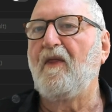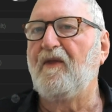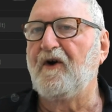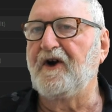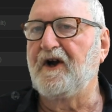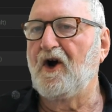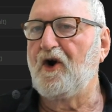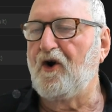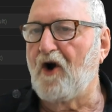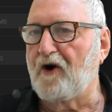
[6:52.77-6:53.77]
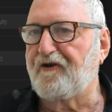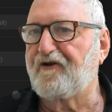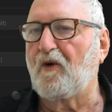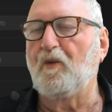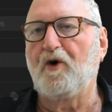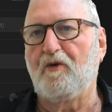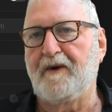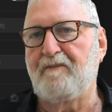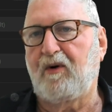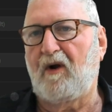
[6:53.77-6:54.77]
the notes will
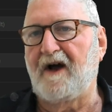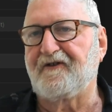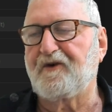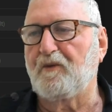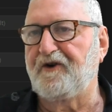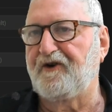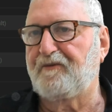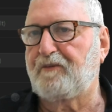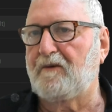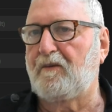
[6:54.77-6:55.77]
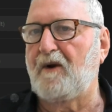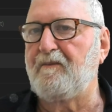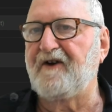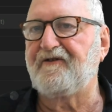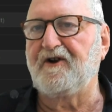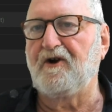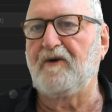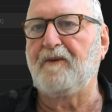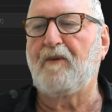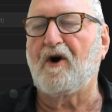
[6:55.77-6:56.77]
be placed, which is probably best in your
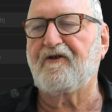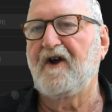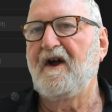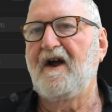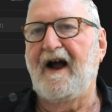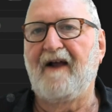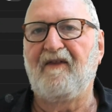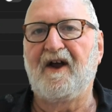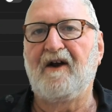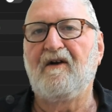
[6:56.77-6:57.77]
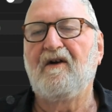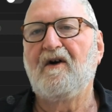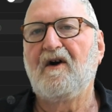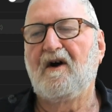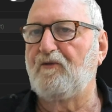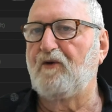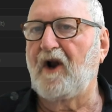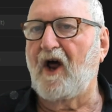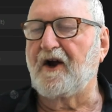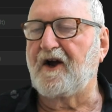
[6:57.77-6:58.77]
inbox, and then
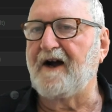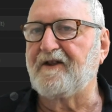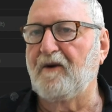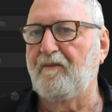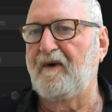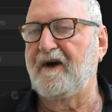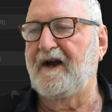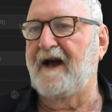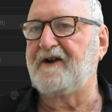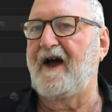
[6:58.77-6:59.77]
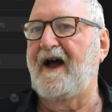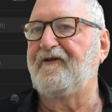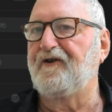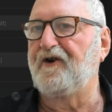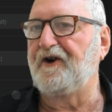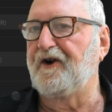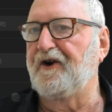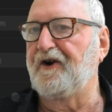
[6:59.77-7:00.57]
relocate them as needed.